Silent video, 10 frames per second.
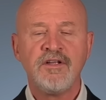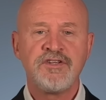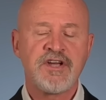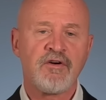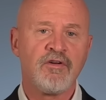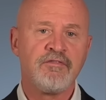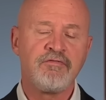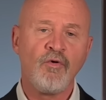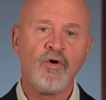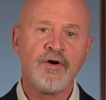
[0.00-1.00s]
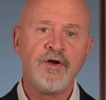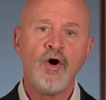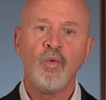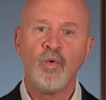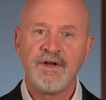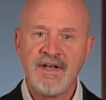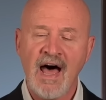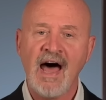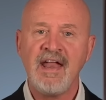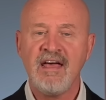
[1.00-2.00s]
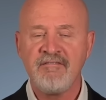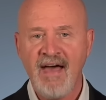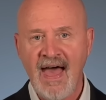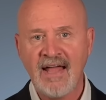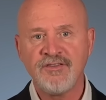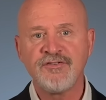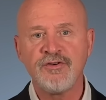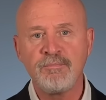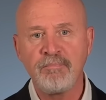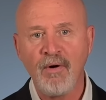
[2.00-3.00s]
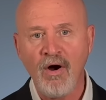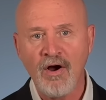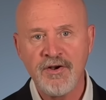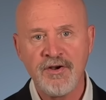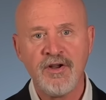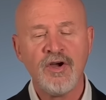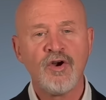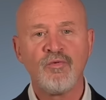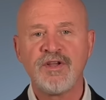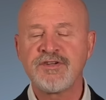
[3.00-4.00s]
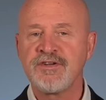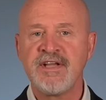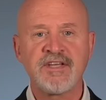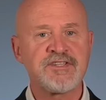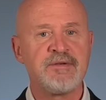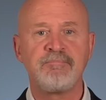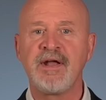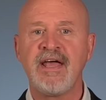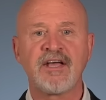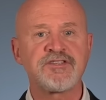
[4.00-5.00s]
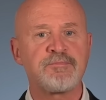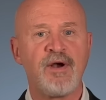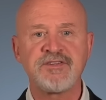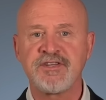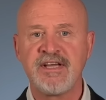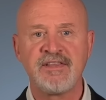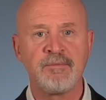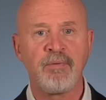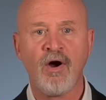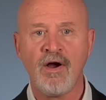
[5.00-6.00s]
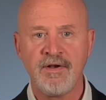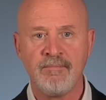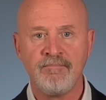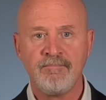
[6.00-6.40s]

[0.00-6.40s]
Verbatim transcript: Gerald Ford would not have had to pardon Richard Nixon, but expressly in the pardon.